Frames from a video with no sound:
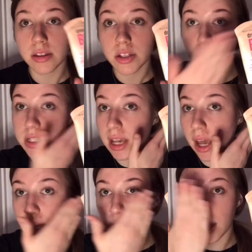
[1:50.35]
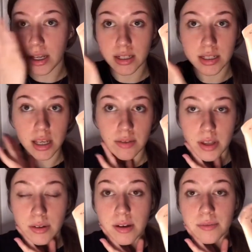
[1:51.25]
to just get a nice
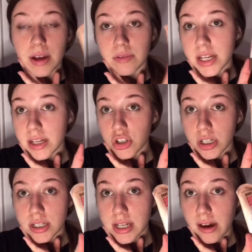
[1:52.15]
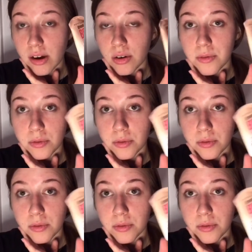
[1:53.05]
even foundation down